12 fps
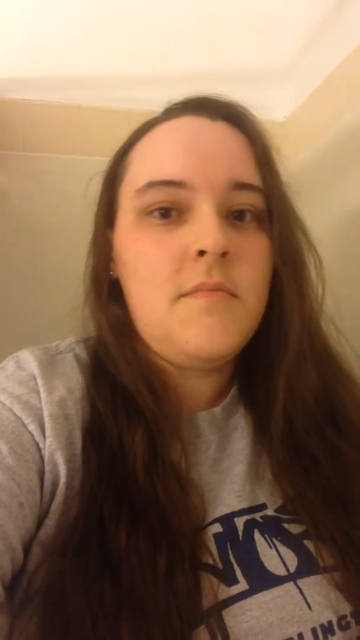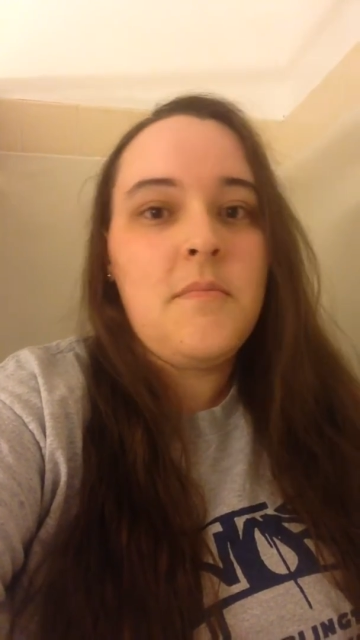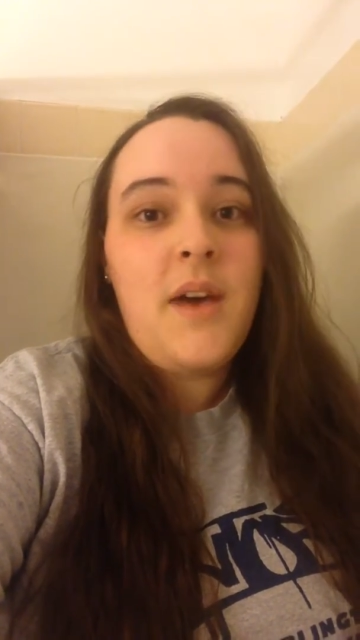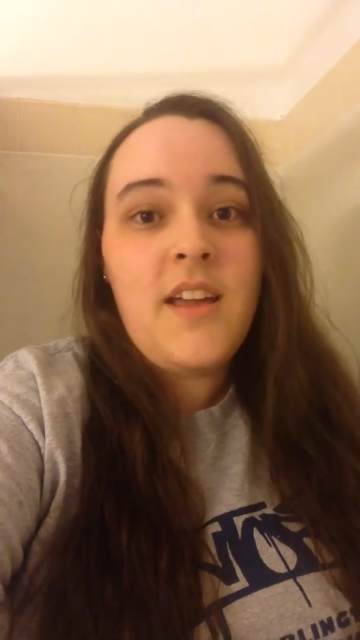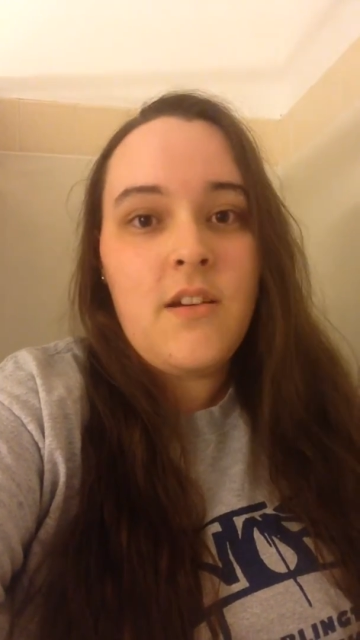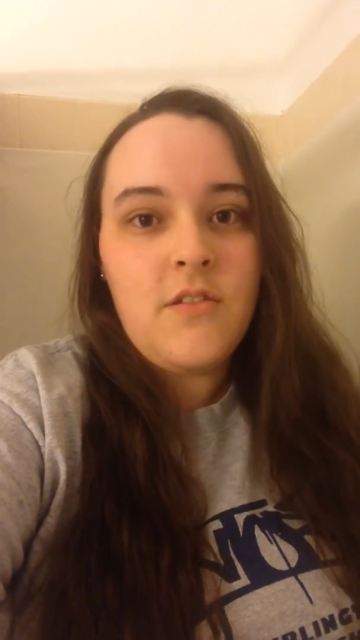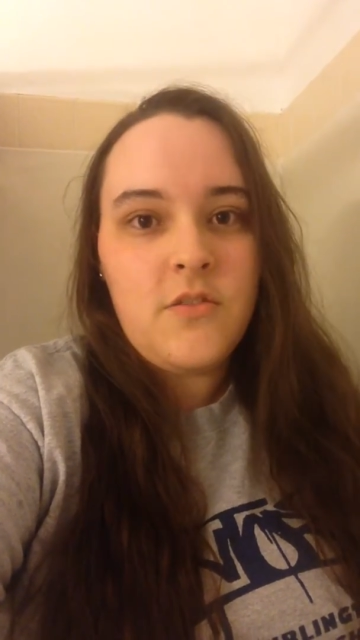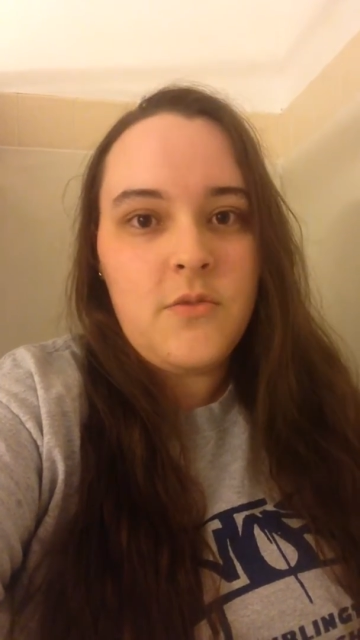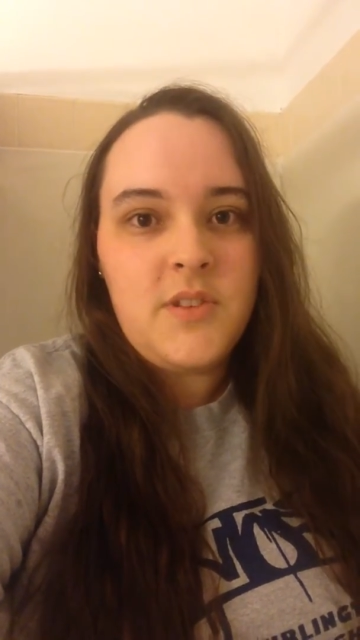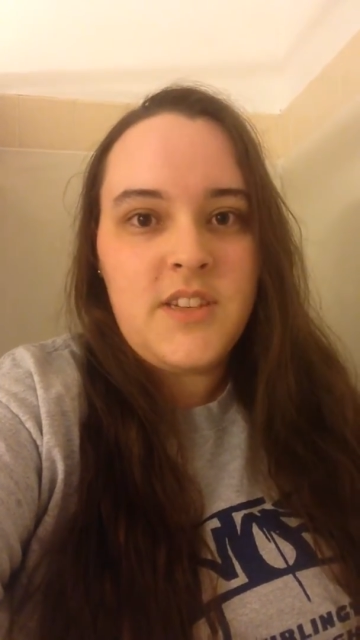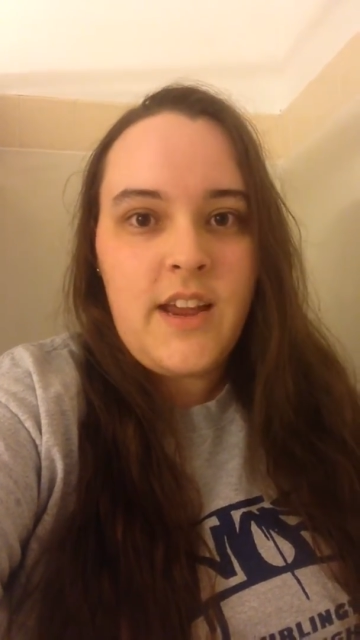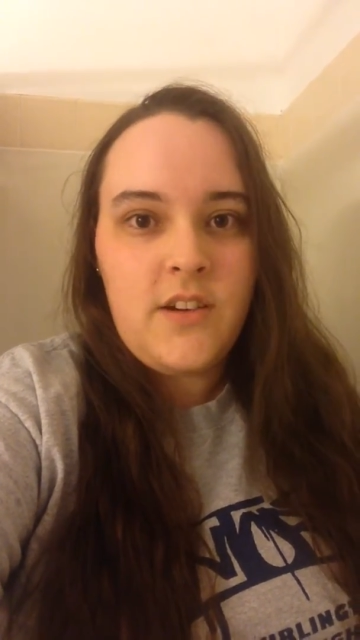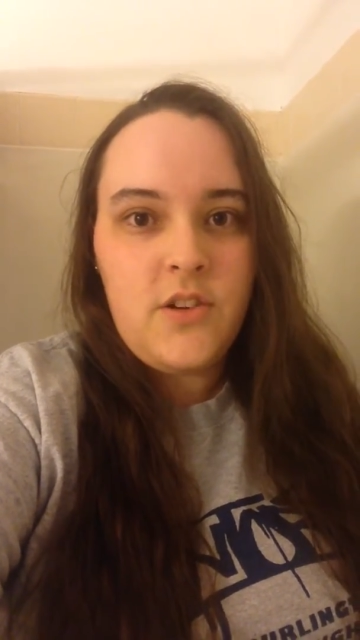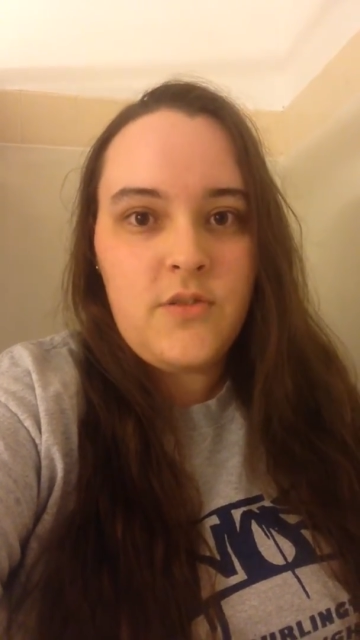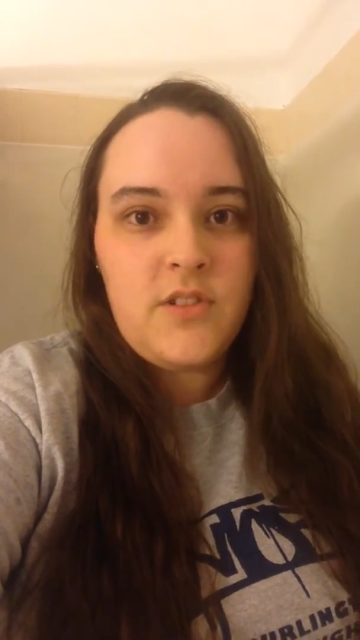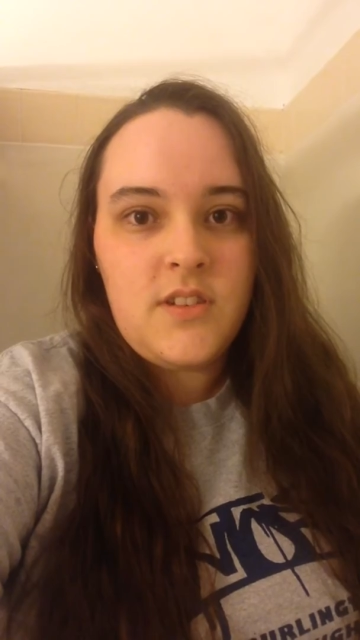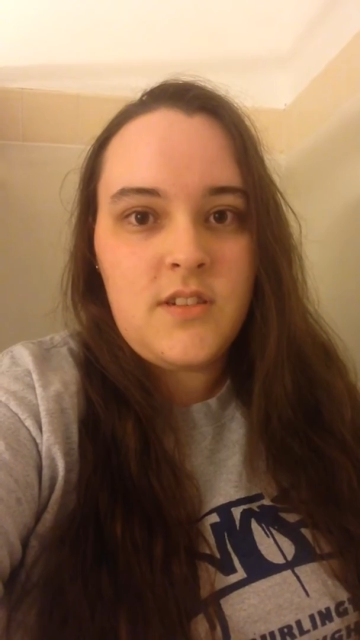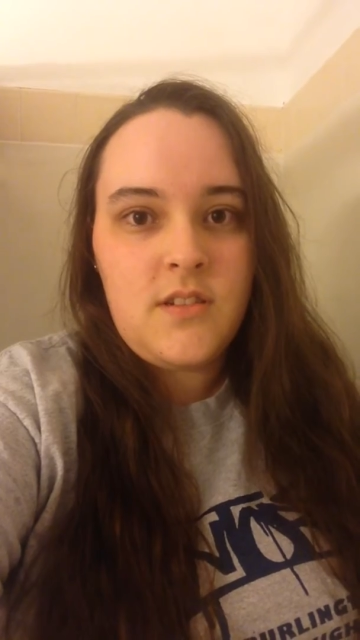my uncle was
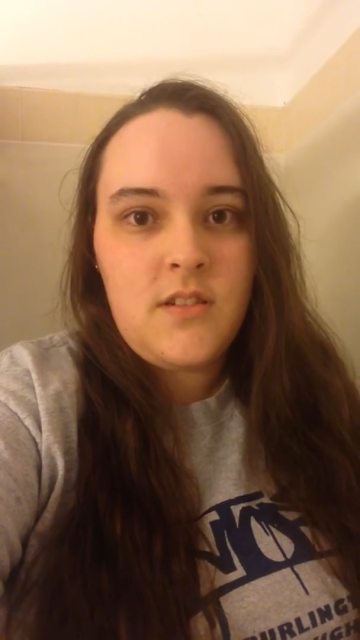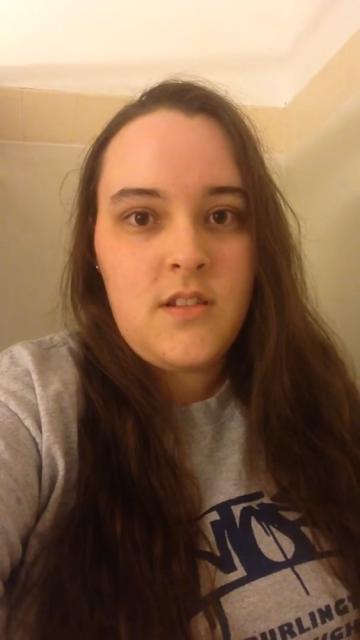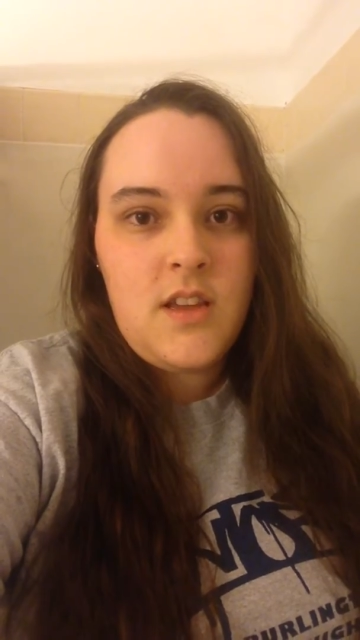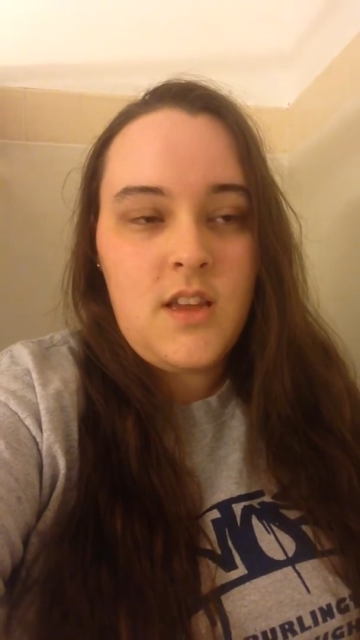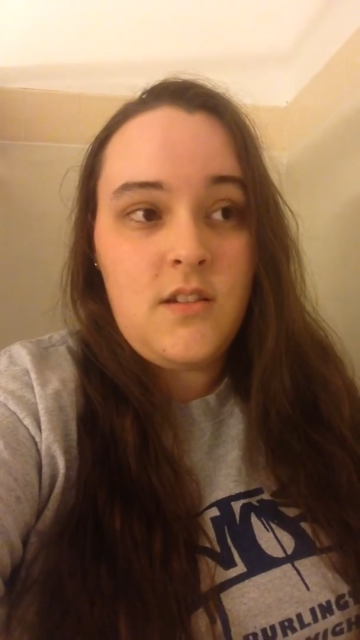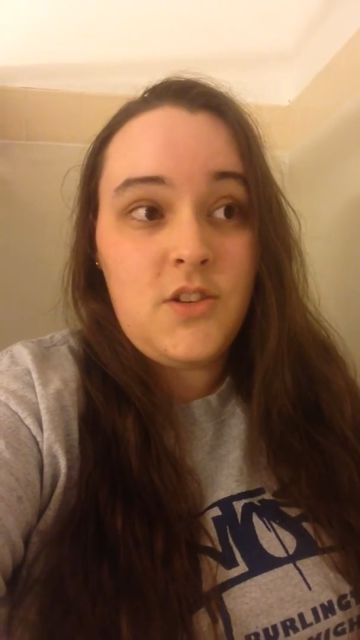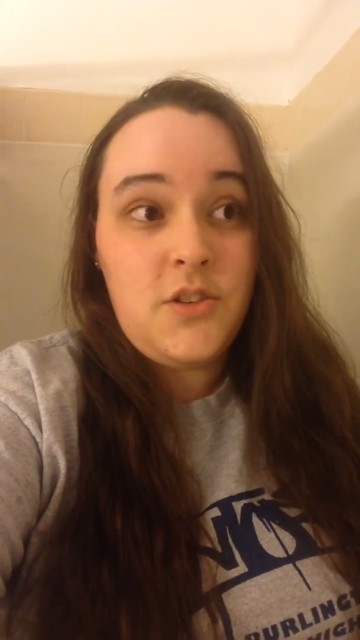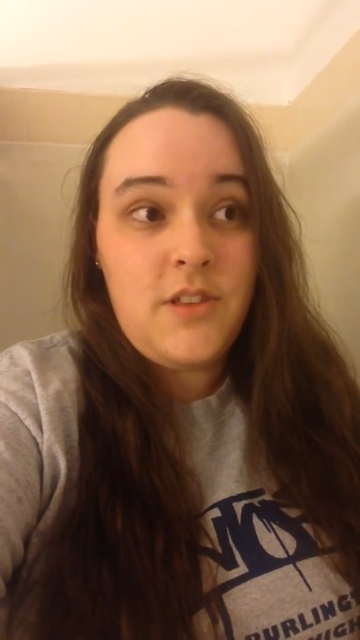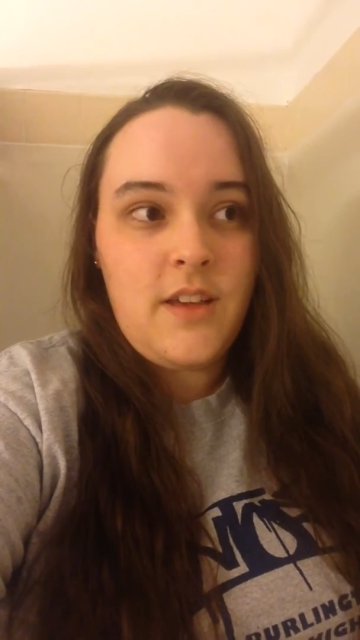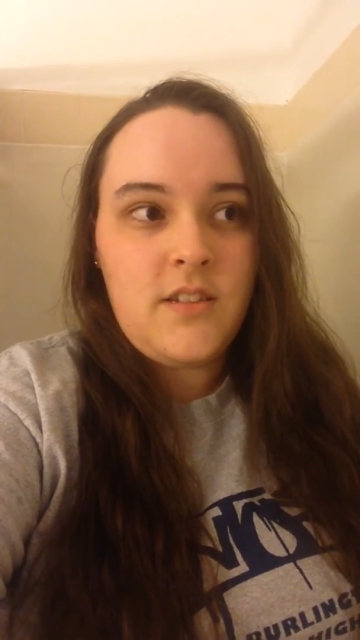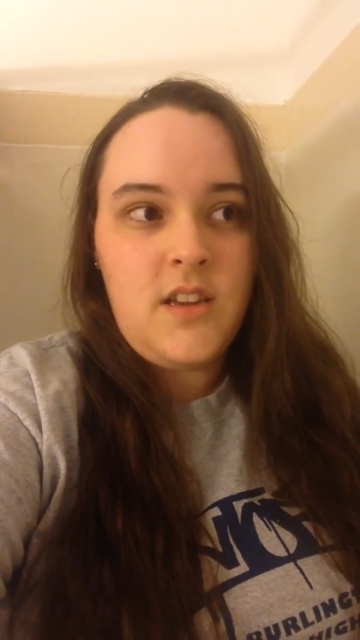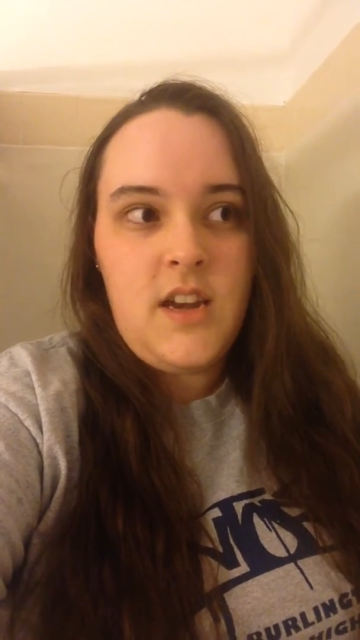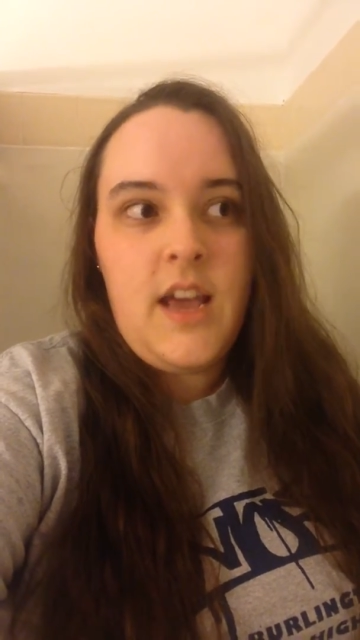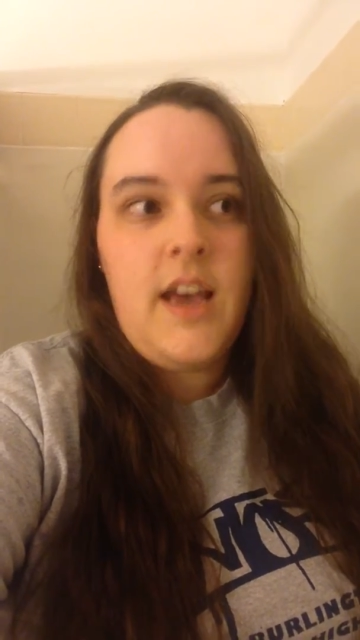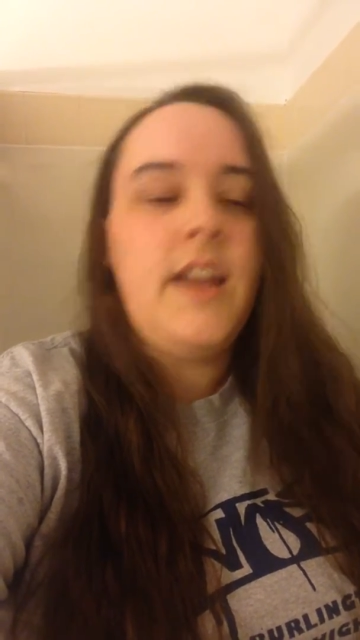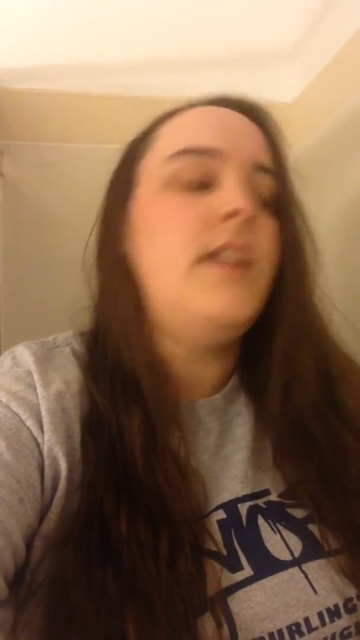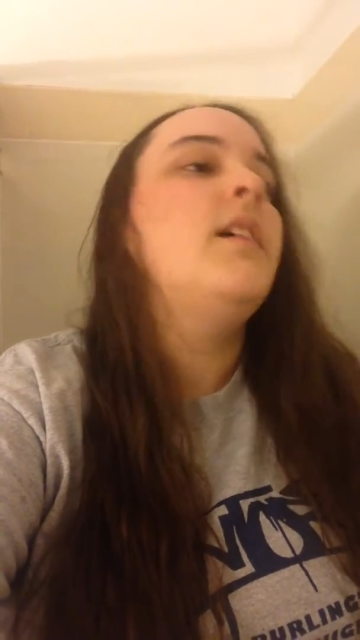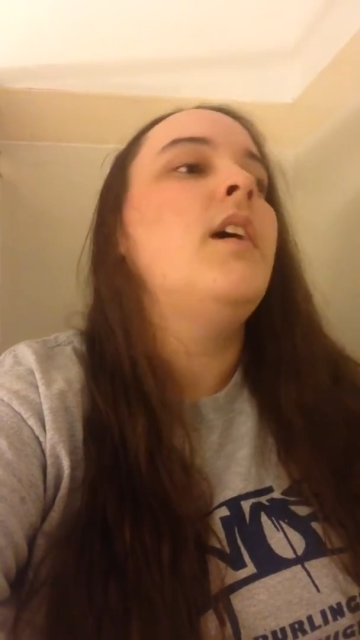diagnosed in
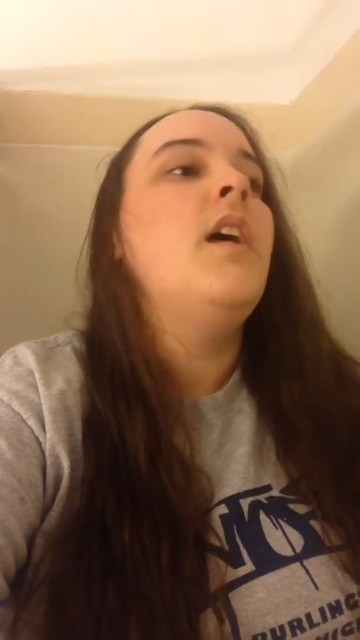2009.